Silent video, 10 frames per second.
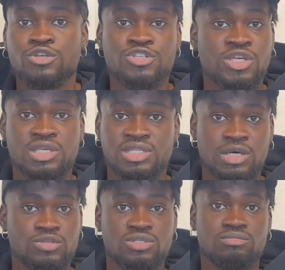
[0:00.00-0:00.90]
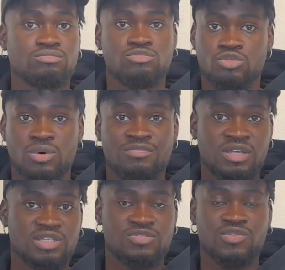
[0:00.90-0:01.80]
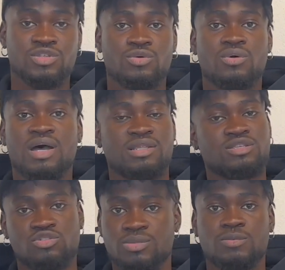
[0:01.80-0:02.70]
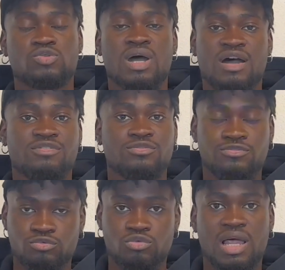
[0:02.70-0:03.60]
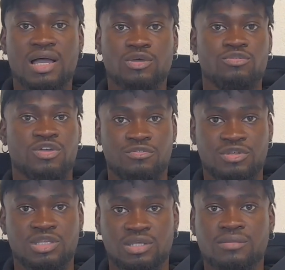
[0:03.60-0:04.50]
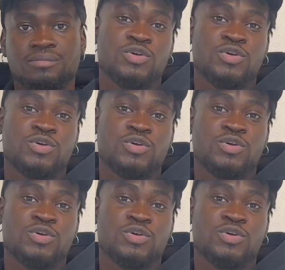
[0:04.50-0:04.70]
Just check it out, after this video, and you'll be able to have the full angle of everything.